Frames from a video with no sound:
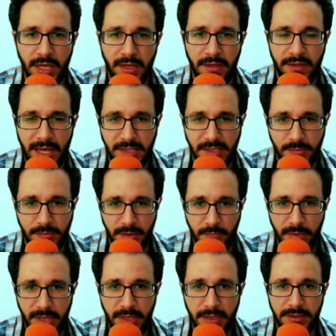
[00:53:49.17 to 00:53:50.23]
that has been
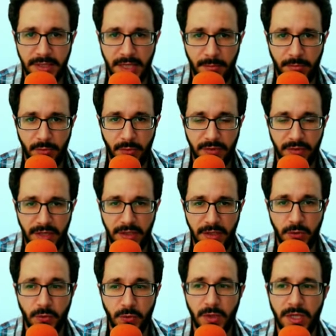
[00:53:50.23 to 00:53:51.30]
built up within
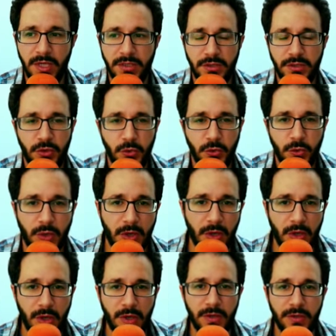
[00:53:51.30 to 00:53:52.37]
you to,
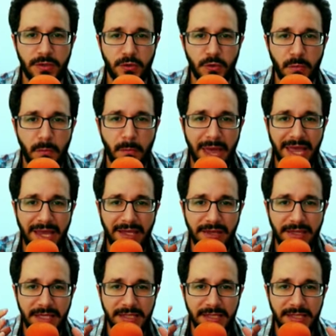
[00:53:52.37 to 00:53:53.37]
to make these